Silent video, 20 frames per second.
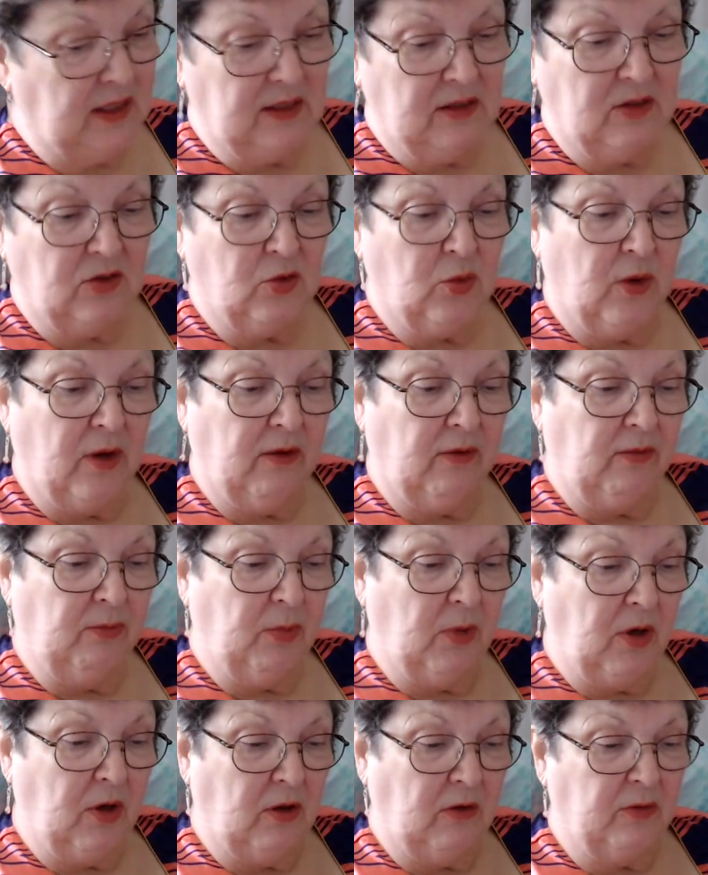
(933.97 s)
10 to 12
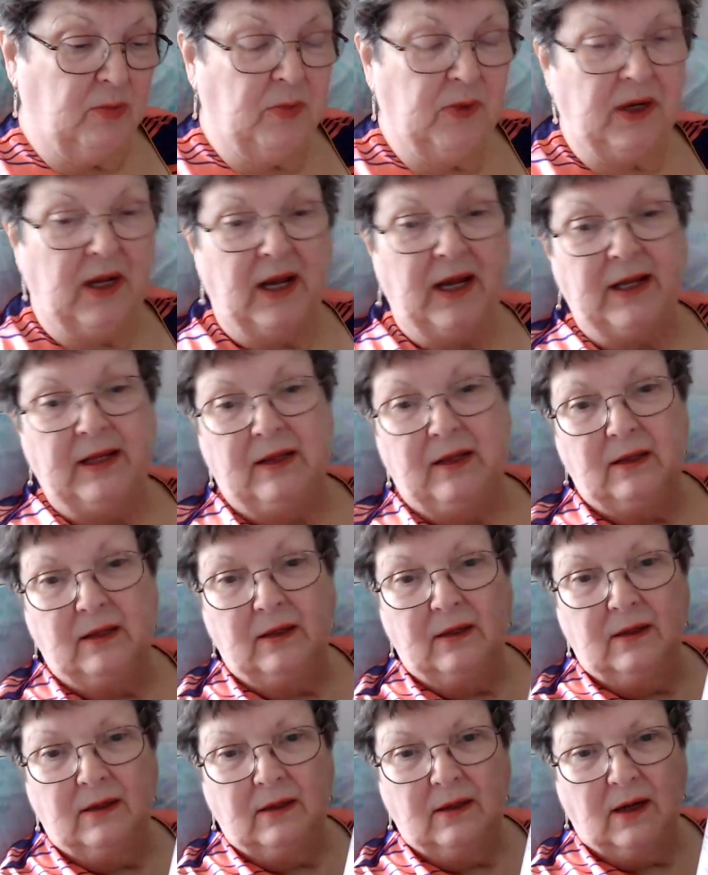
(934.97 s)
balls. But I
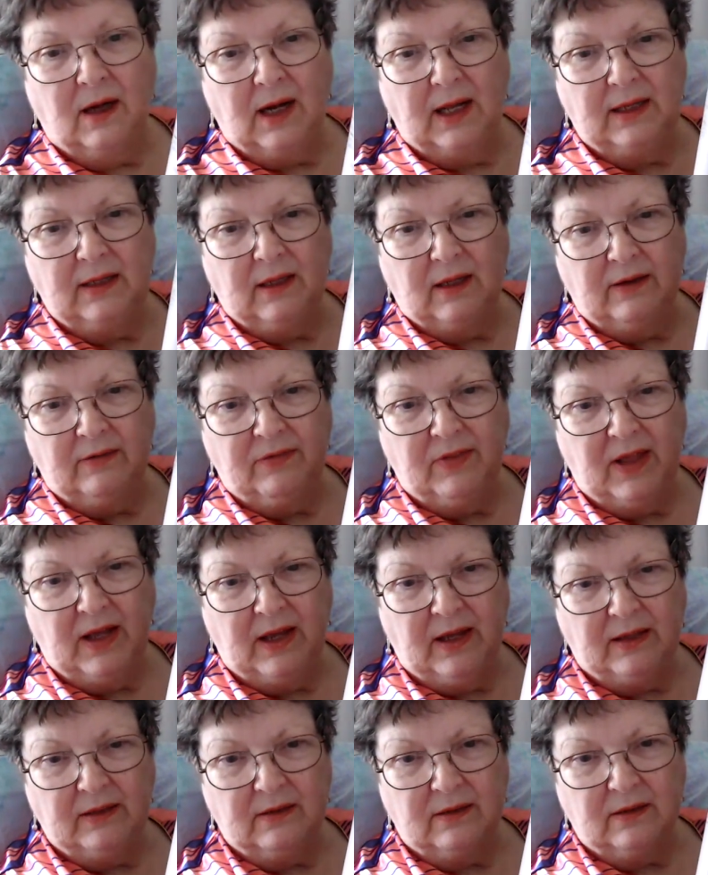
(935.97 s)
I love
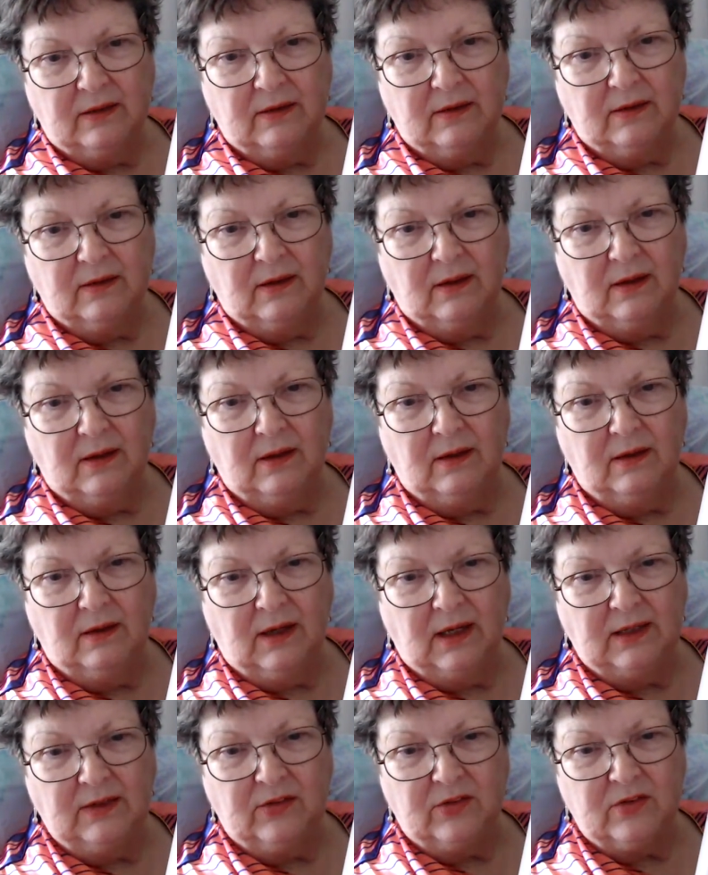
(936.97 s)
that.
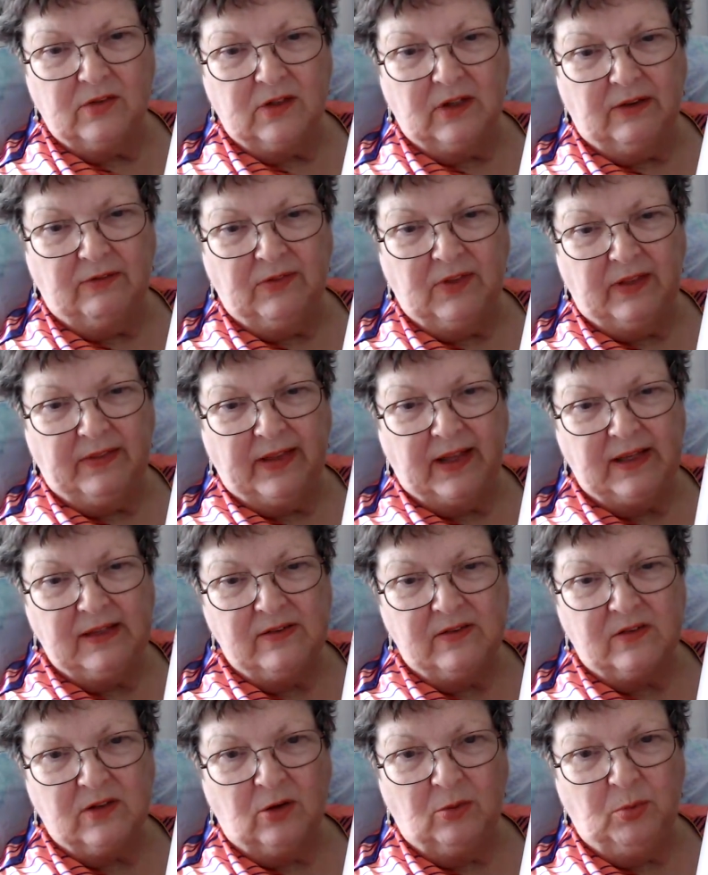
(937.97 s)
I just love that. That
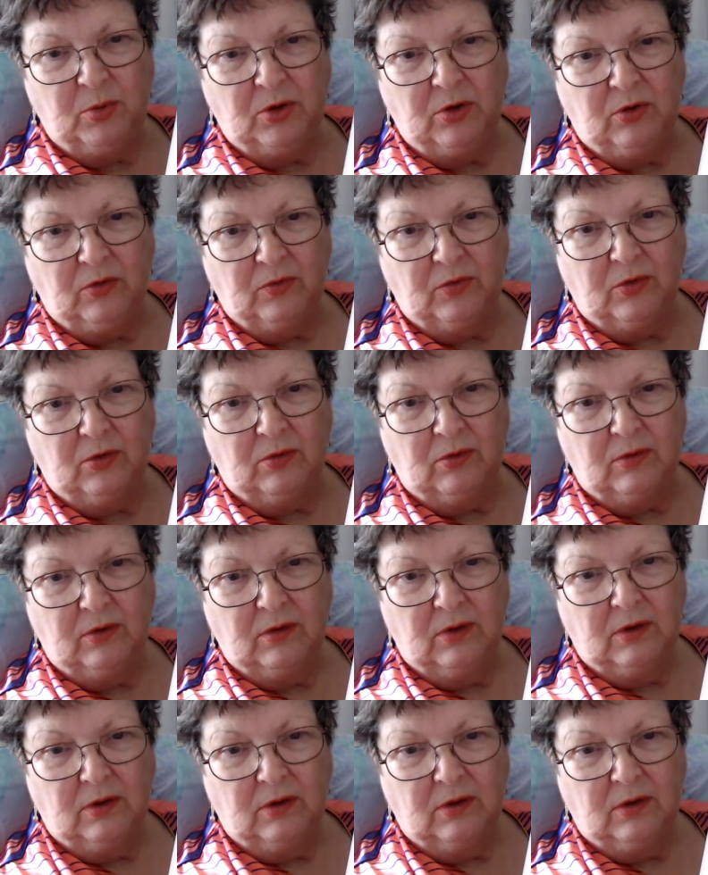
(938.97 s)
is so beautiful.